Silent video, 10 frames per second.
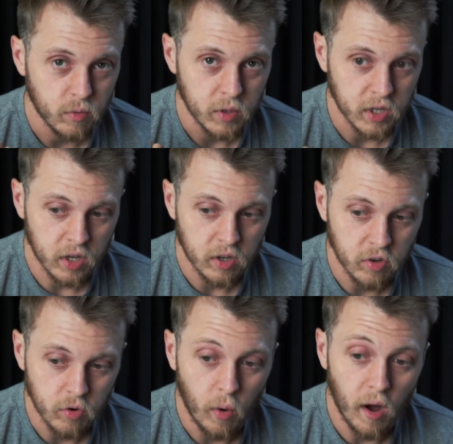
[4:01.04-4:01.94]
we're gonna
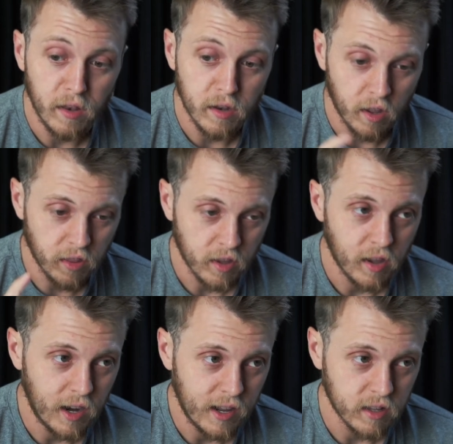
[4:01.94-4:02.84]
do another
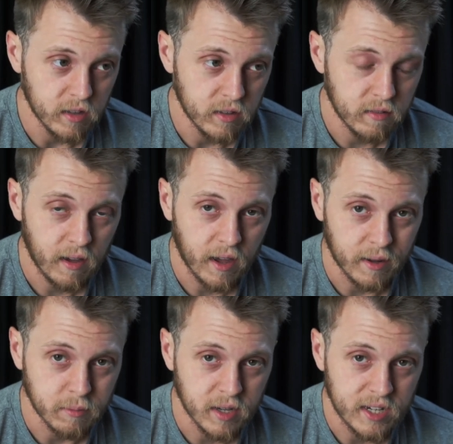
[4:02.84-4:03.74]
little
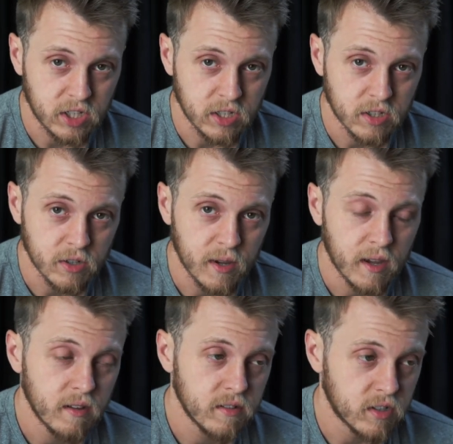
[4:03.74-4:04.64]
adaptation to
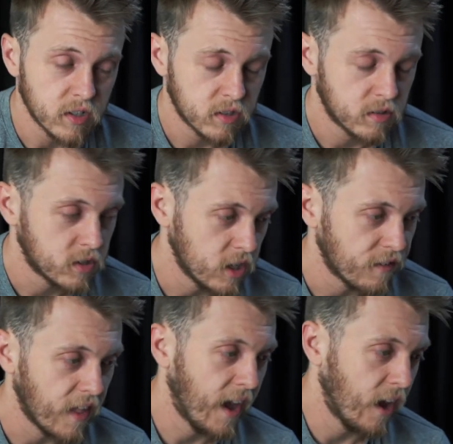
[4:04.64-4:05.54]
it to see
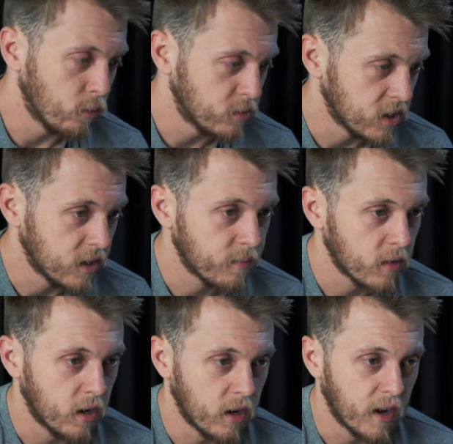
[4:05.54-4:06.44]
if that helps it,
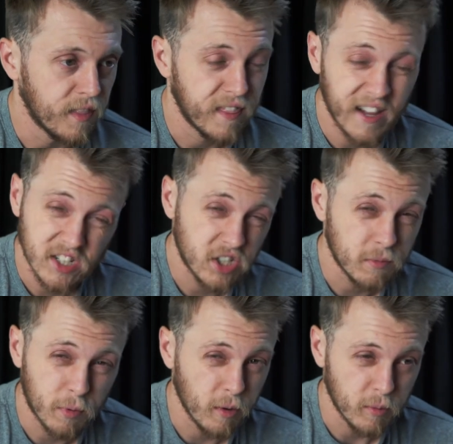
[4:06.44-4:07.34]
uh, and that
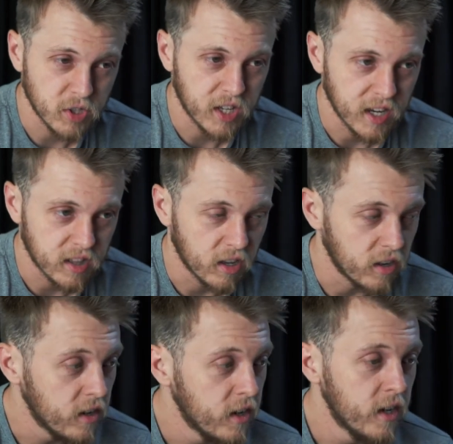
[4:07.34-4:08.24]
should pretty much get it
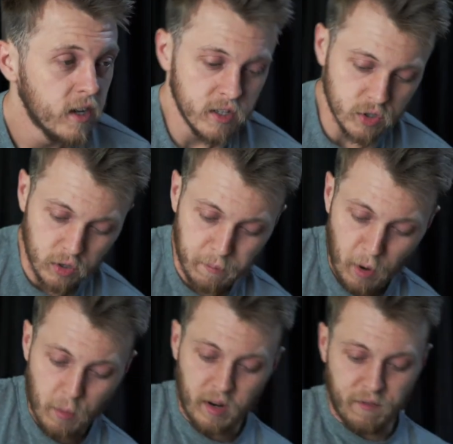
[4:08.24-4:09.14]
done. So at the
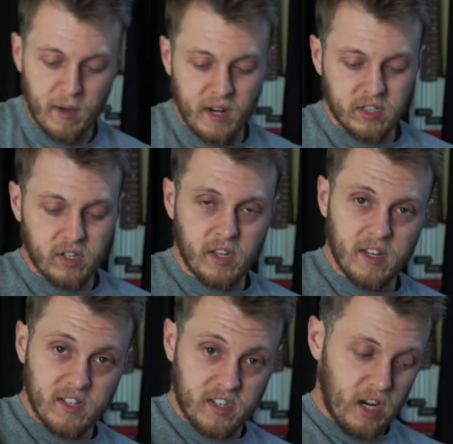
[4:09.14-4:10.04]
moment I've made it so that
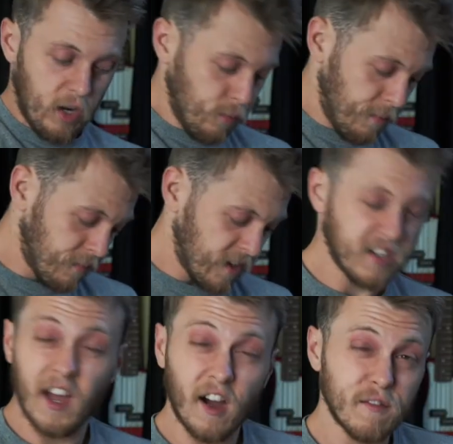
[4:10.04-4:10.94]
there's like a loop. I
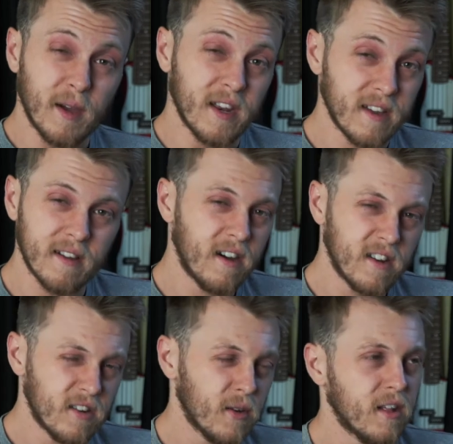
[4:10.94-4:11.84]
say I've made it, I
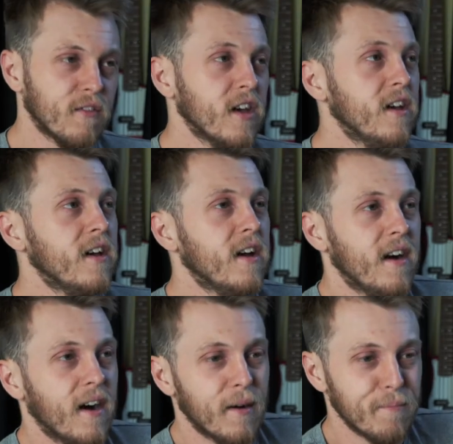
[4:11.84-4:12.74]
didn't do any of it.
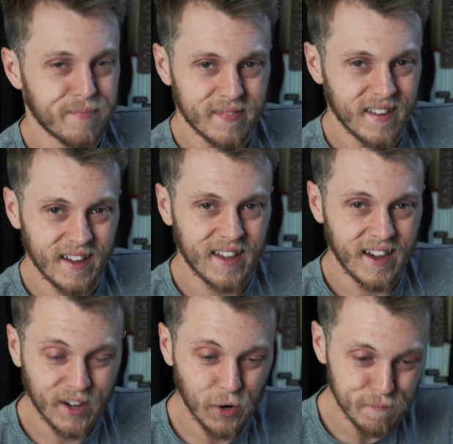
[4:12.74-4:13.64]
Um, a
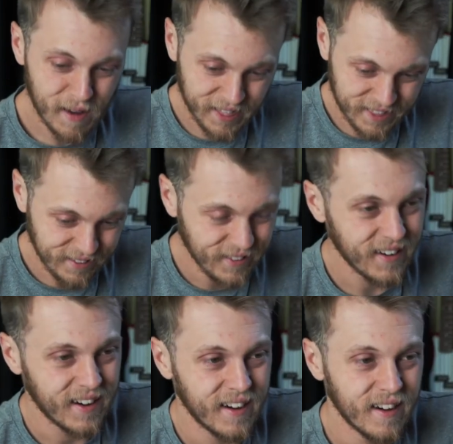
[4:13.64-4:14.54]
guy called Matthew,
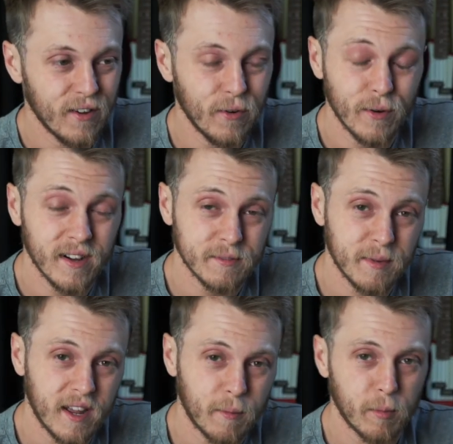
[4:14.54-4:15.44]
uh, who has
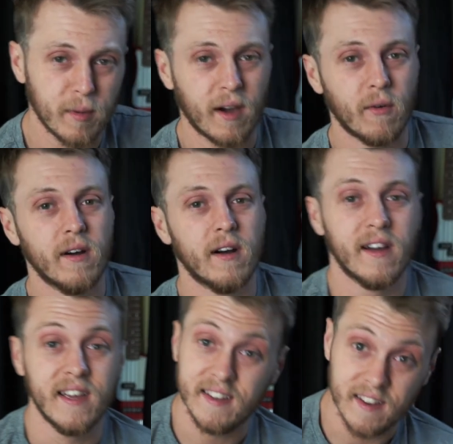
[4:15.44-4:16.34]
been helping me out, uh,
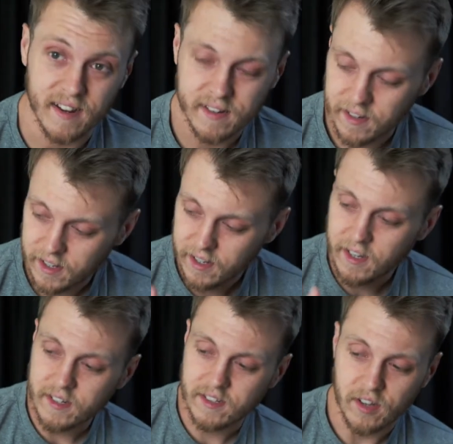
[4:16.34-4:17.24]
he did it.
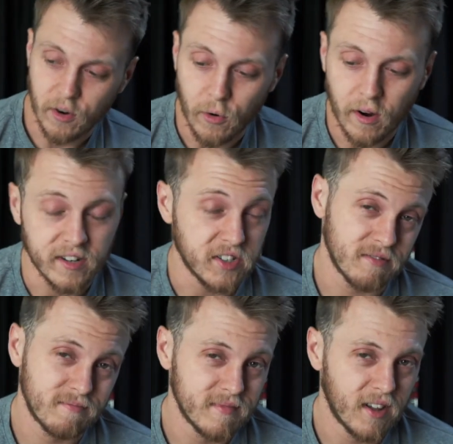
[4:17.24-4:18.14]
So I just
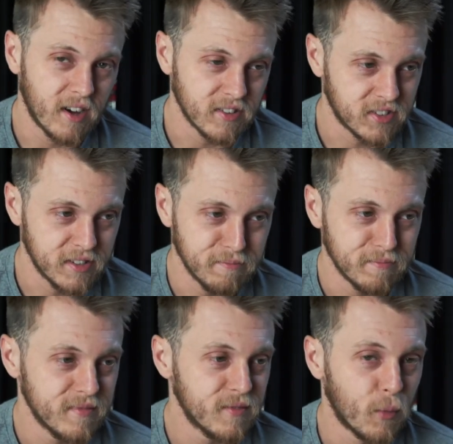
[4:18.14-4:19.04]
asked him
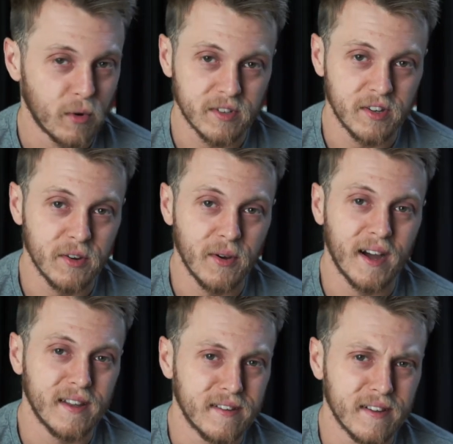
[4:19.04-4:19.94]
what to do,
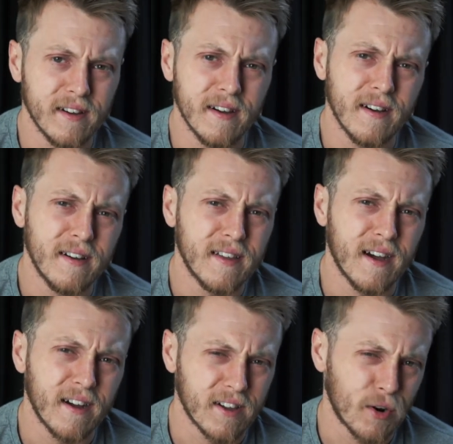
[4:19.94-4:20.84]
and uh,
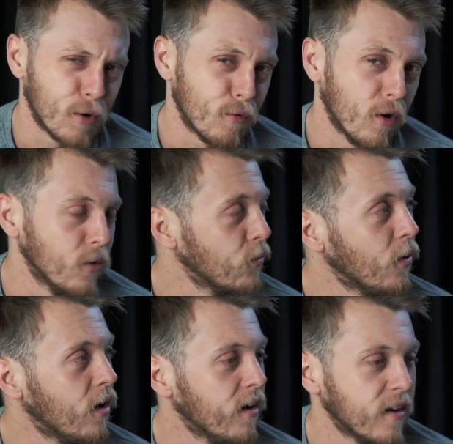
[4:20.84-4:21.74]
yeah, I got it wrong,
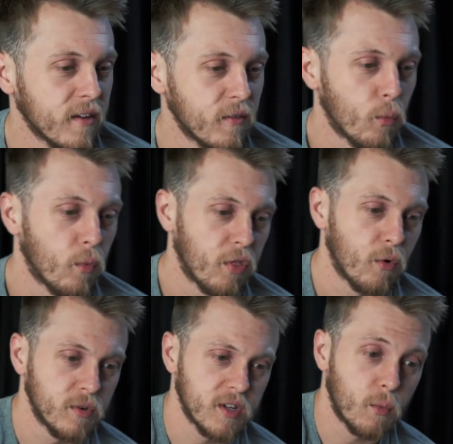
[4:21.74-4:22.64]
what I
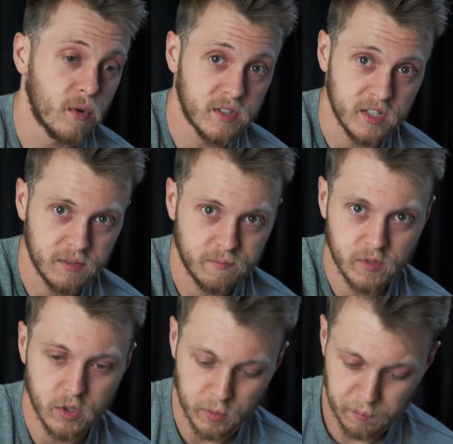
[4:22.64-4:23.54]
thought I wanted.
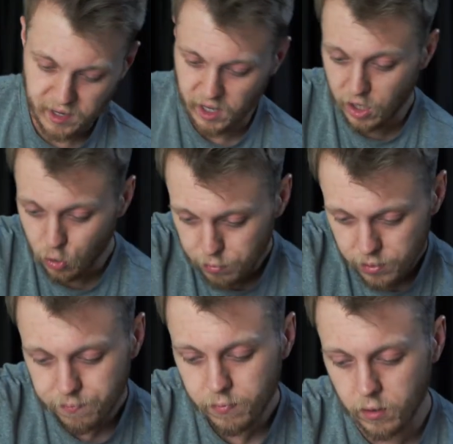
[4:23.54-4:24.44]
So we made a loop.
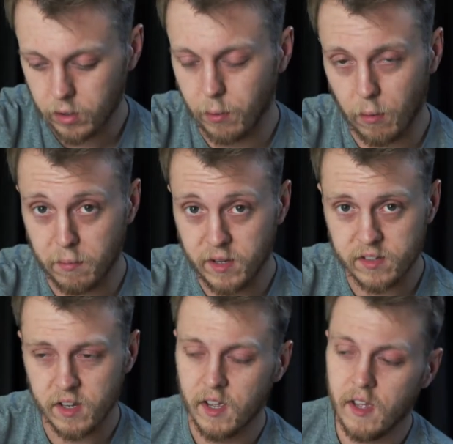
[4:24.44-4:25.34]
The problem
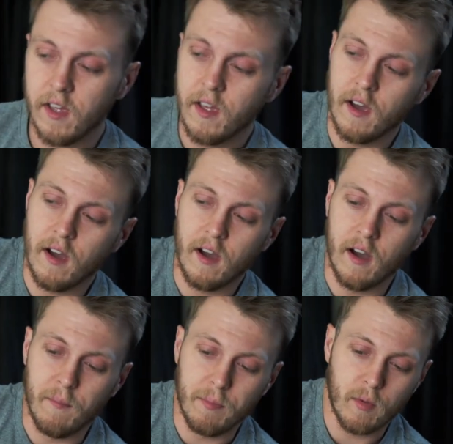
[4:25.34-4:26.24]
is,
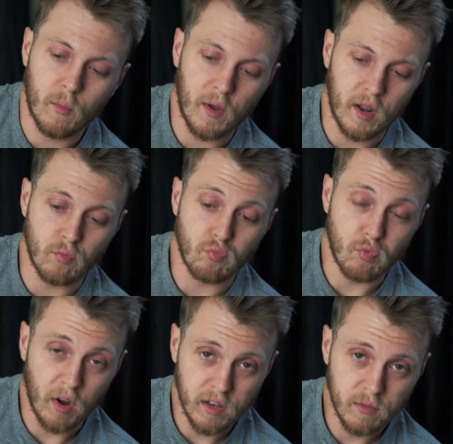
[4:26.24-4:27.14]
um, when I
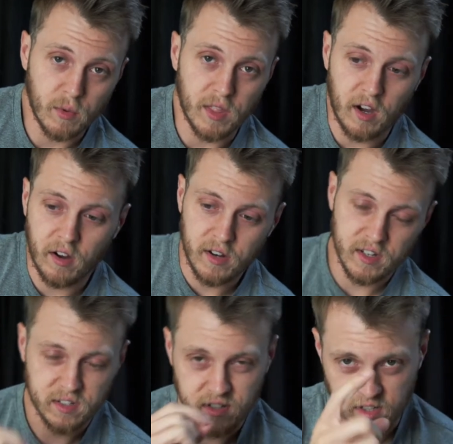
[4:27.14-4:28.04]
run with the
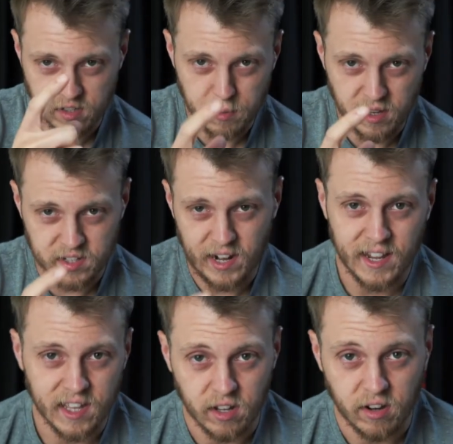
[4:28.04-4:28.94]
harness, there's a bit of
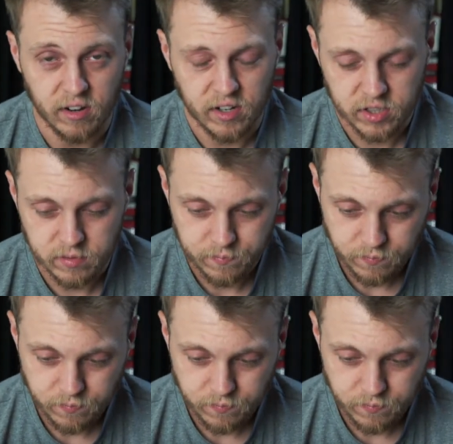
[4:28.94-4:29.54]
slack in the harness,